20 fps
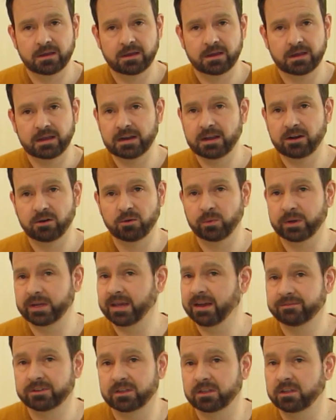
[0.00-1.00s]
And then all we
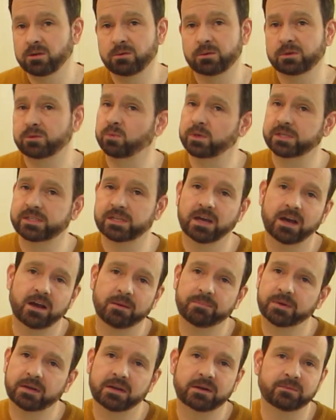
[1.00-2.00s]
have to do is whiz it
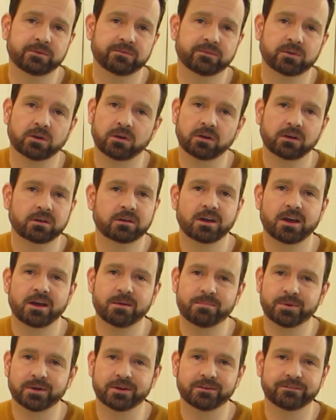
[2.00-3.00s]
up and we've got a
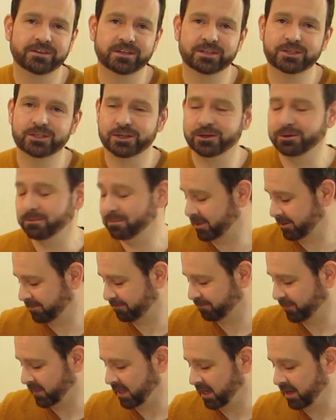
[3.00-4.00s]
perfect soup.
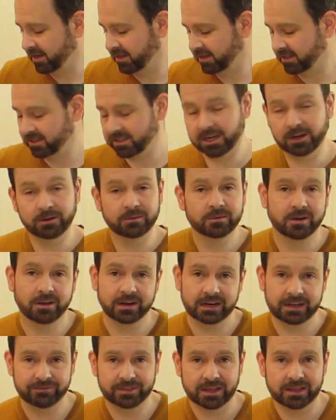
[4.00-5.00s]
So I'll
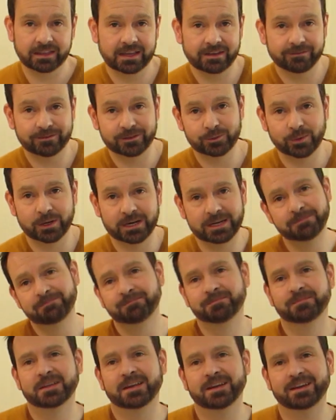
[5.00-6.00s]
leave that there for 20
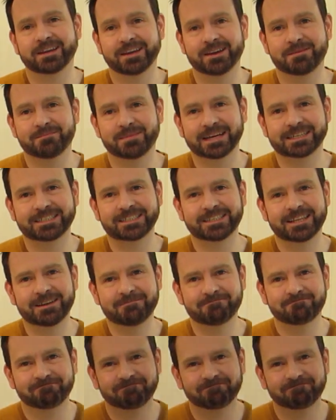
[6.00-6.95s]
and come back to you then.